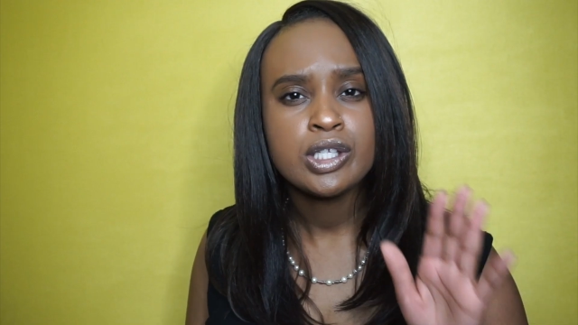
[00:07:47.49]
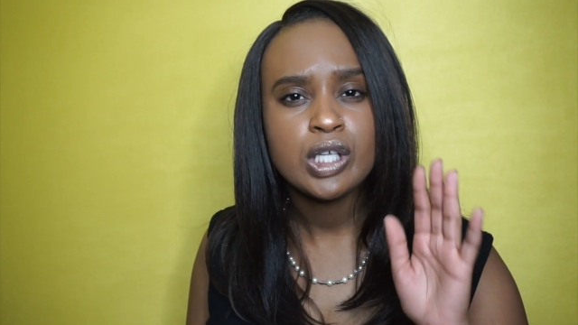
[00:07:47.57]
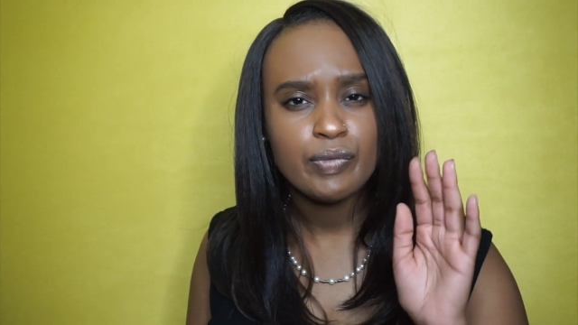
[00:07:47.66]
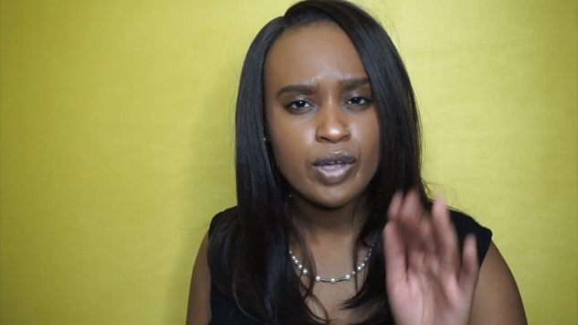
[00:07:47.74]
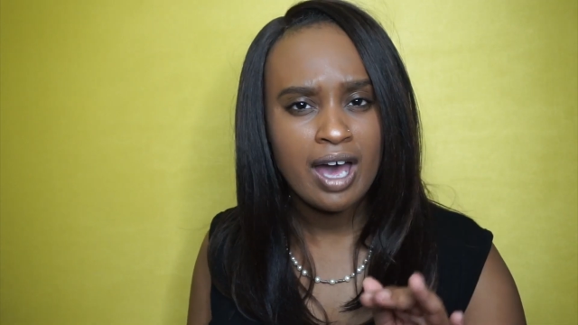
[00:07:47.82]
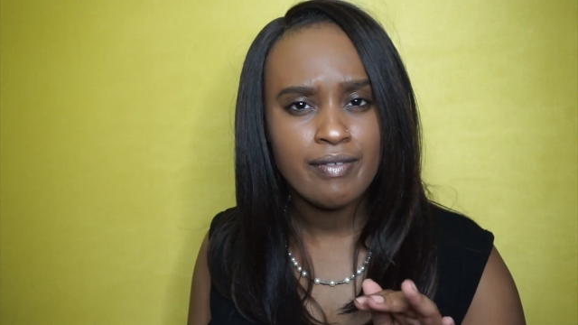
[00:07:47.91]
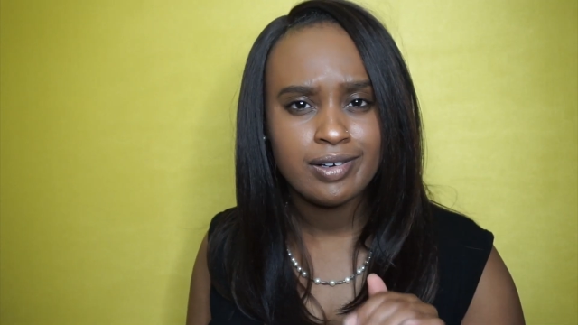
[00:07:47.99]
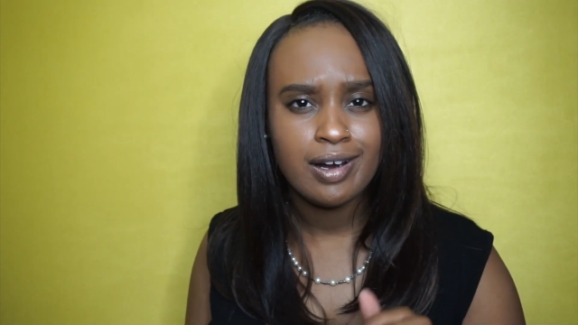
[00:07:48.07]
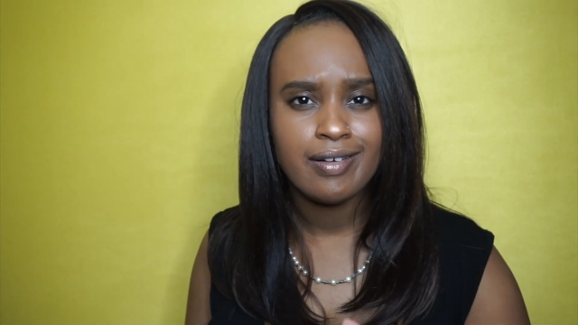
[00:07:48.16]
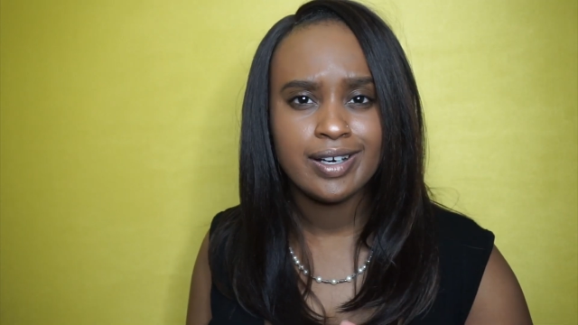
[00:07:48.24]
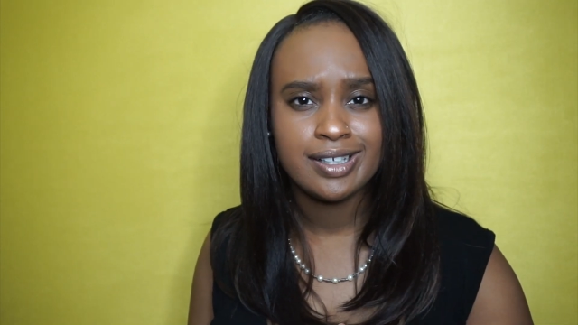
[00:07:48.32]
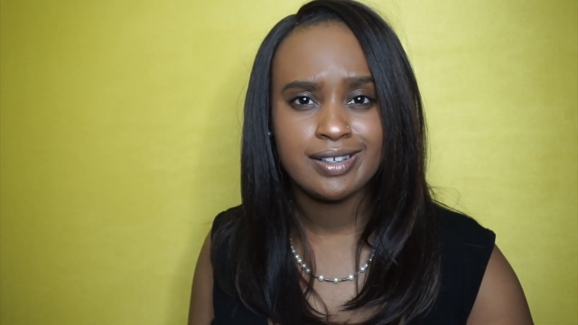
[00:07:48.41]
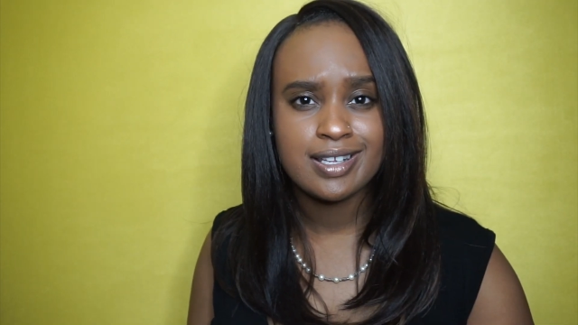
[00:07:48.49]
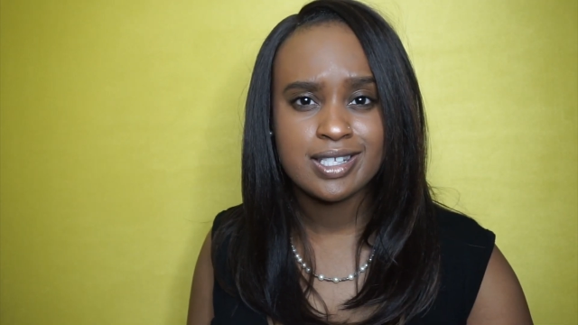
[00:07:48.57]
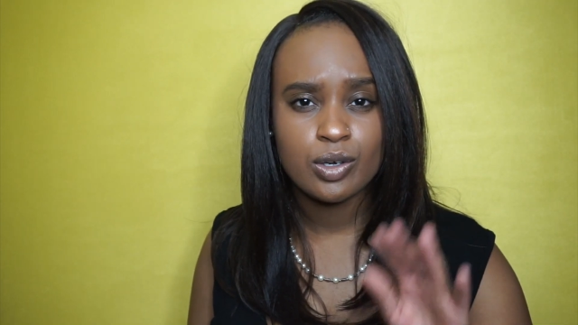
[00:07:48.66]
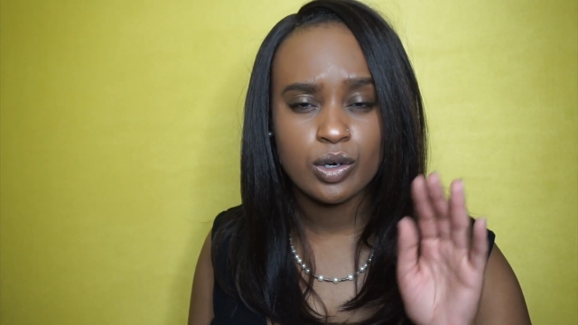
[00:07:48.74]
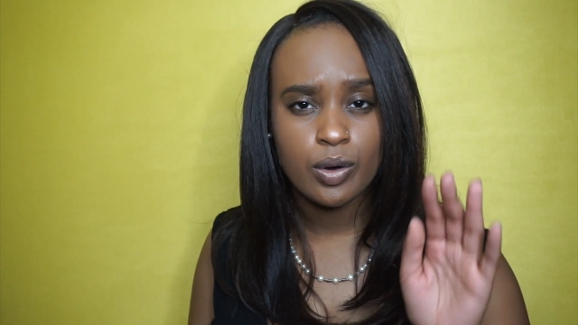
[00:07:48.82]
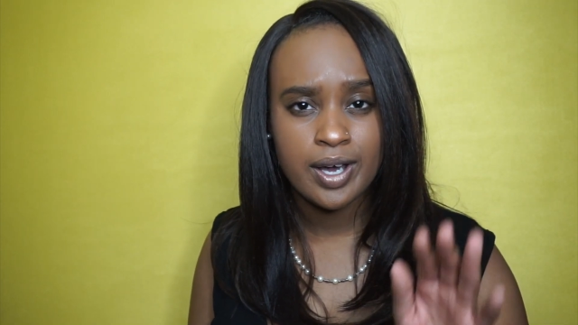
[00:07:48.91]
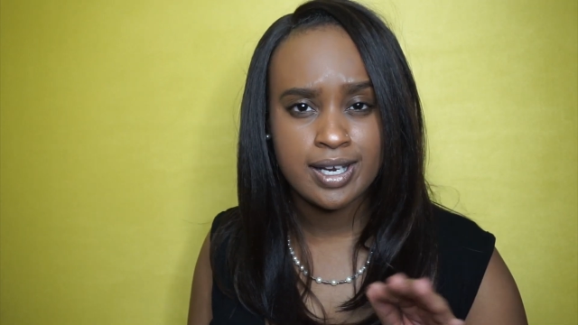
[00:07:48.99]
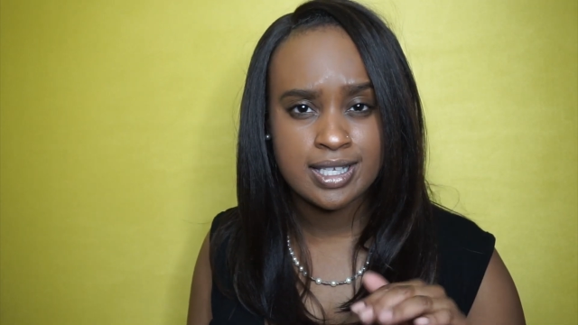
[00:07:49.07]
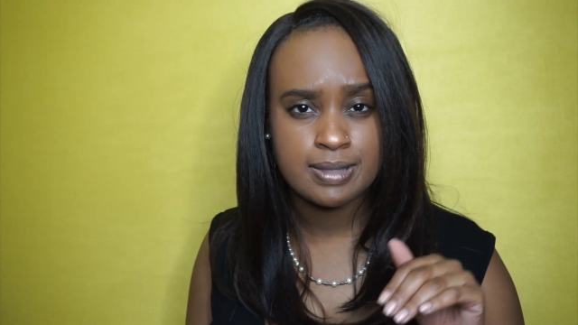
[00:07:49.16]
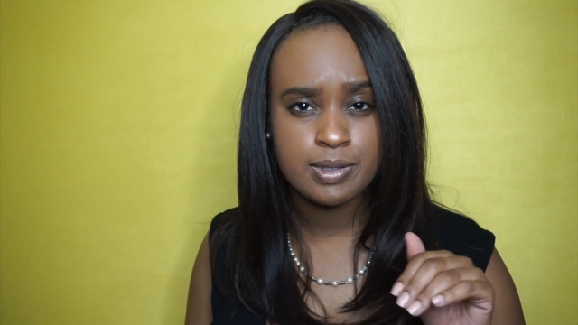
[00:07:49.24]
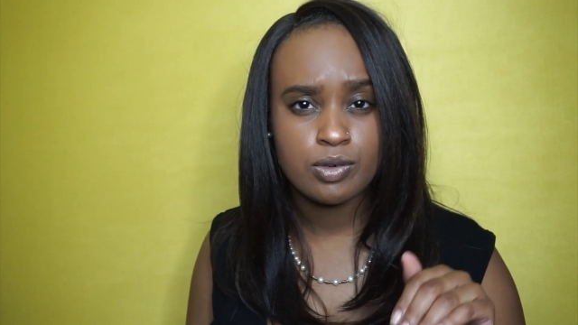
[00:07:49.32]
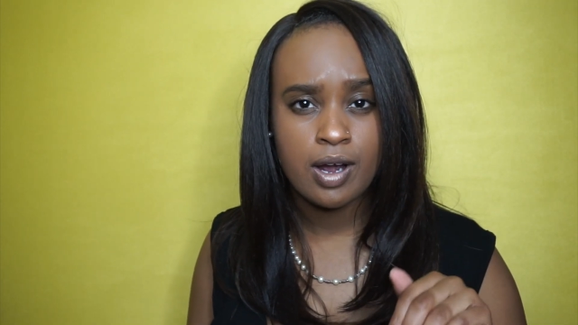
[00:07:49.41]
So if you haven't already done so, go ahead
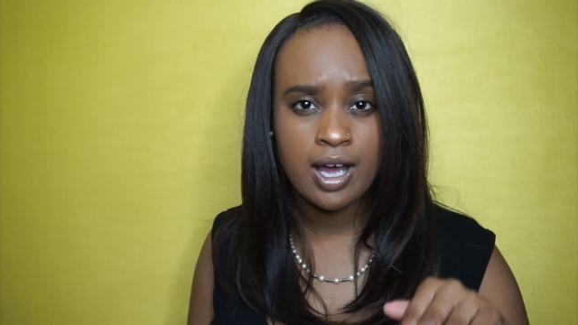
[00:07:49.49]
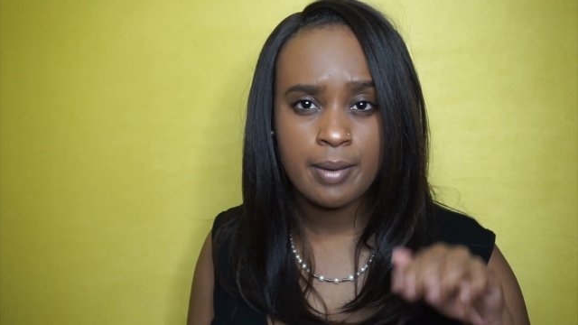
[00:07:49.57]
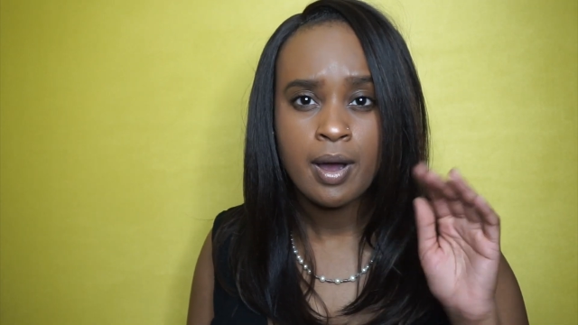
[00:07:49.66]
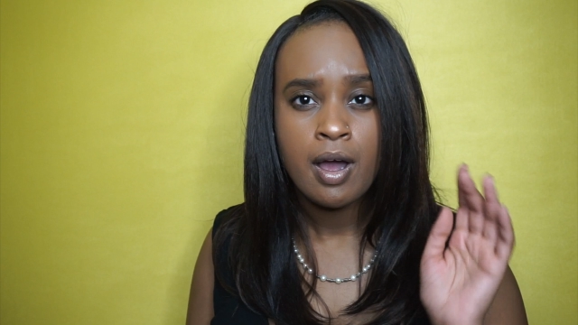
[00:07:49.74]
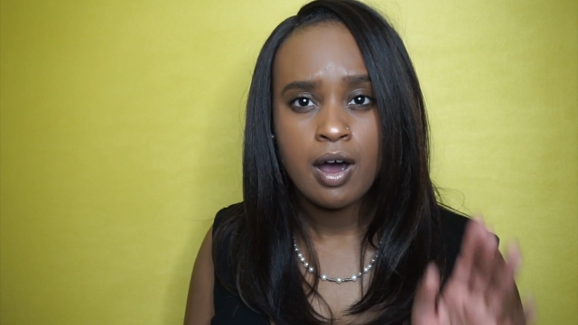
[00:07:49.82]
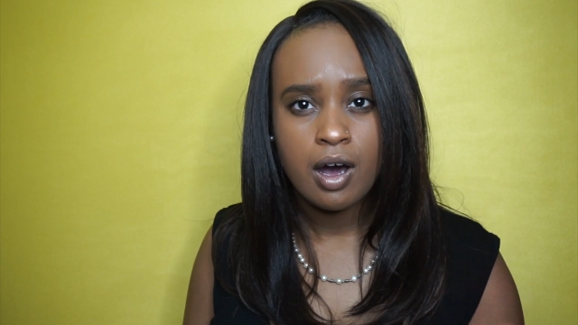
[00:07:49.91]
and subscribe.